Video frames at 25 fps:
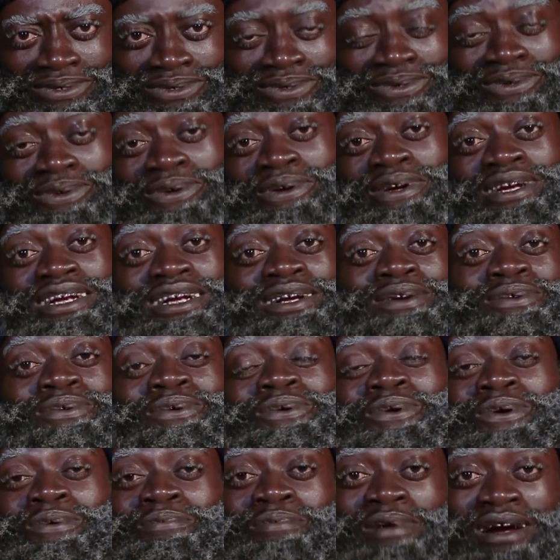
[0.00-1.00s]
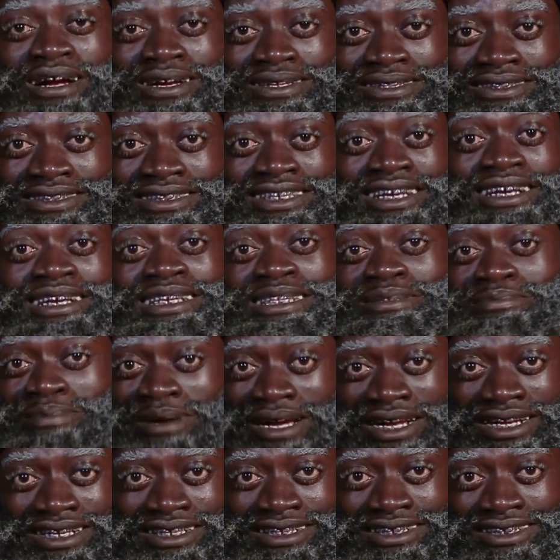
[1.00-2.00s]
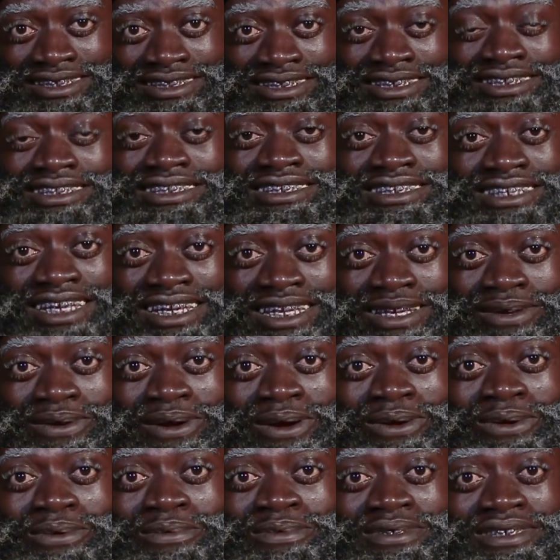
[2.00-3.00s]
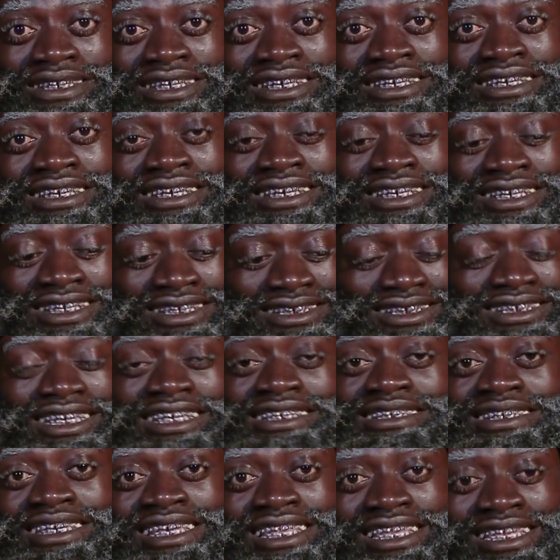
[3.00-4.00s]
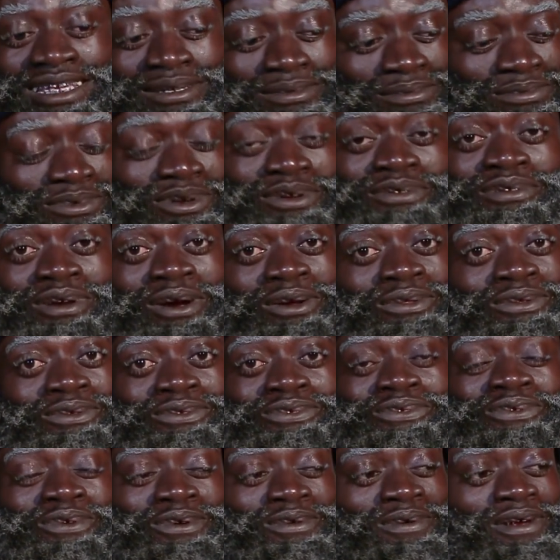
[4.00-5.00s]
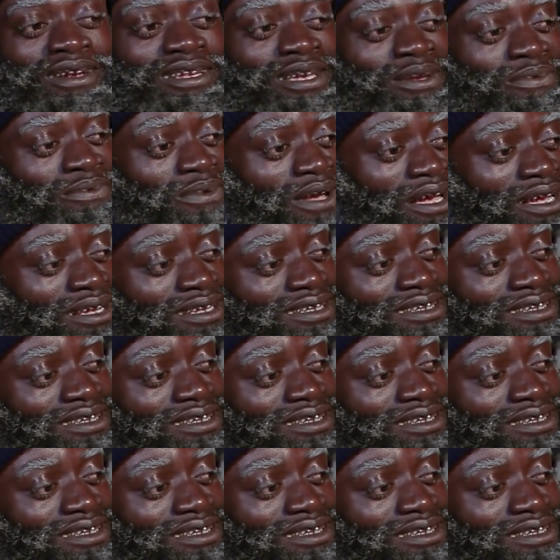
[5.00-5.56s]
When Coco back, take it back. It's none of our group say CHASKELE. We do out to 2 1 8